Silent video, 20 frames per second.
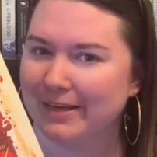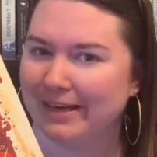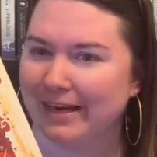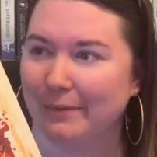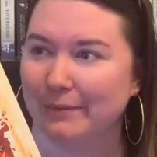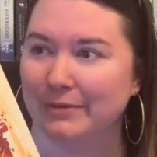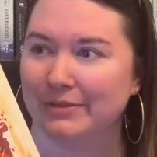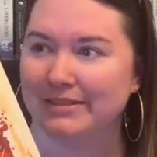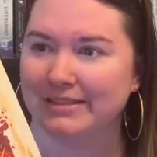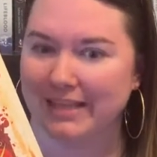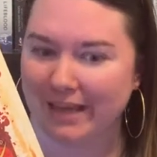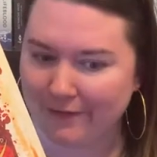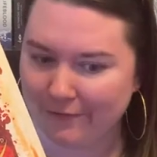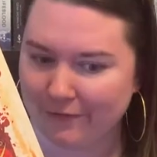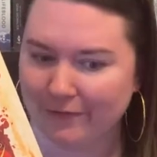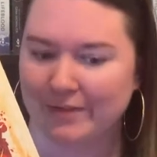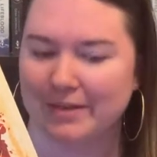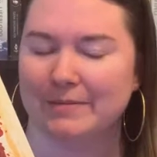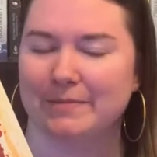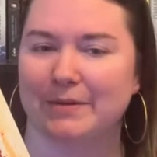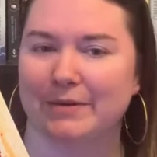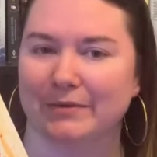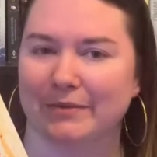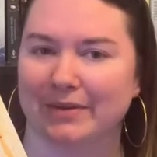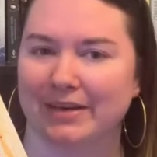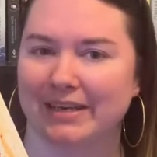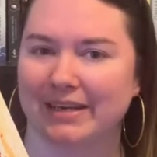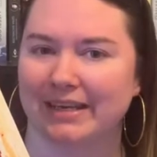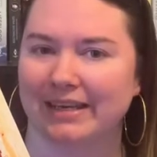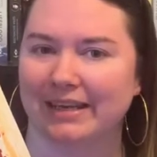and I will definitely be
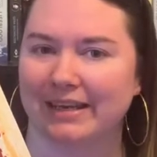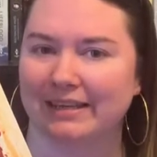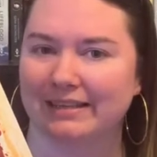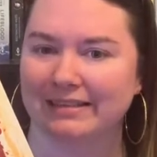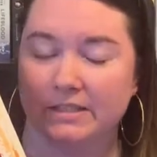reading it.